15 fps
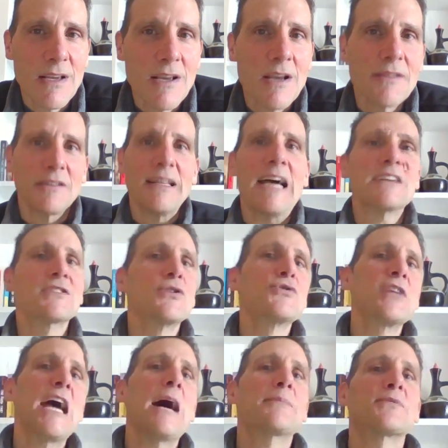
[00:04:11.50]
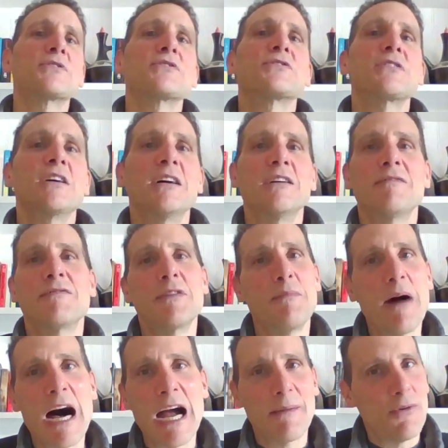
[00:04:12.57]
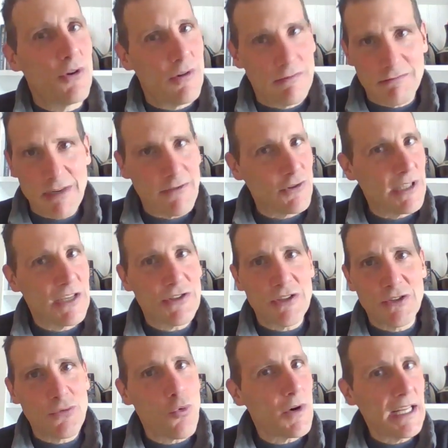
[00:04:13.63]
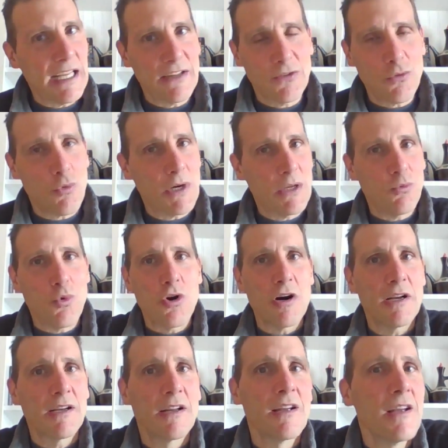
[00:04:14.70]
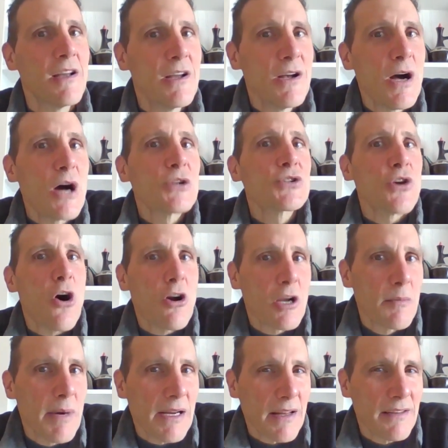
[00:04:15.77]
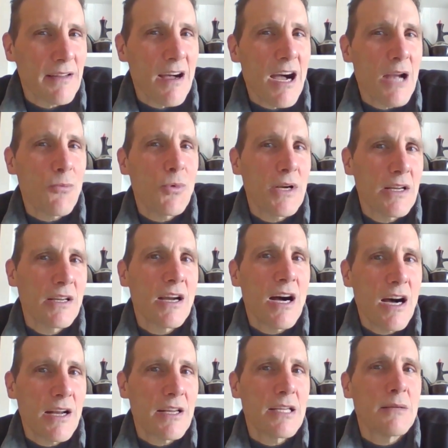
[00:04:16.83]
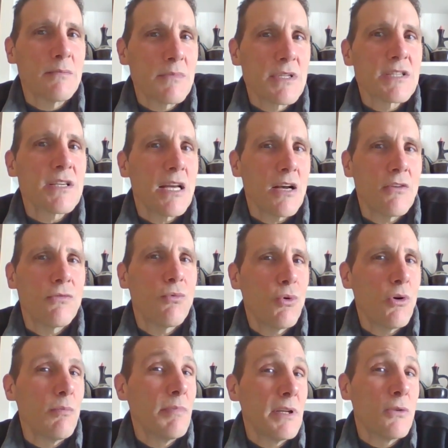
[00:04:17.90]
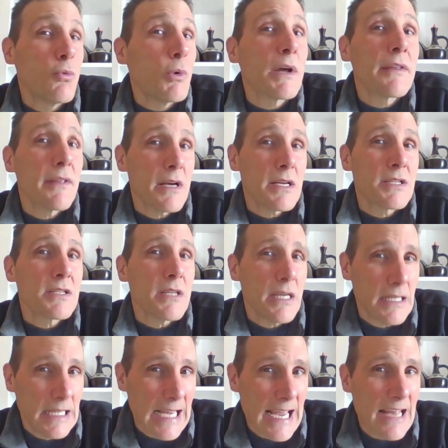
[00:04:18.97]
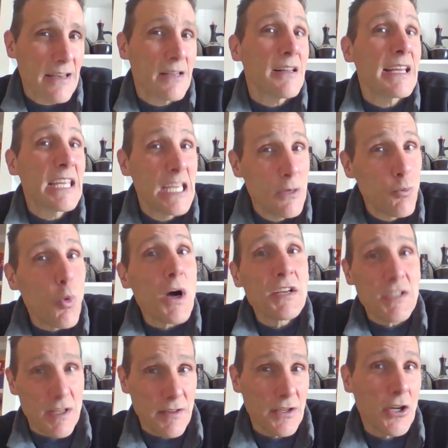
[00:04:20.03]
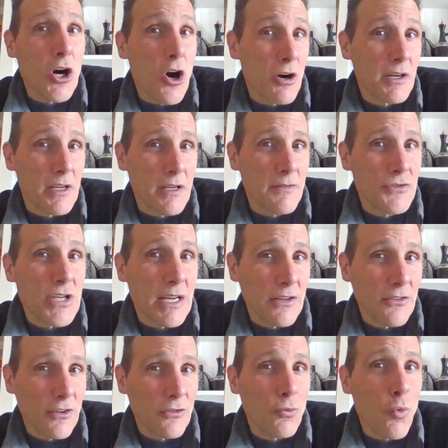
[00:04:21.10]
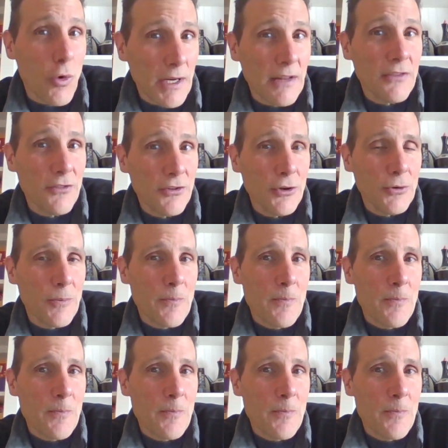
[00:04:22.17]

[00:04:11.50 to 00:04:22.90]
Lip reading: The last two chapters of the Bible, Revelation 20 and 21, talk about a time when God himself will be with us again, like he was in the garden of Genesis 1 and 2.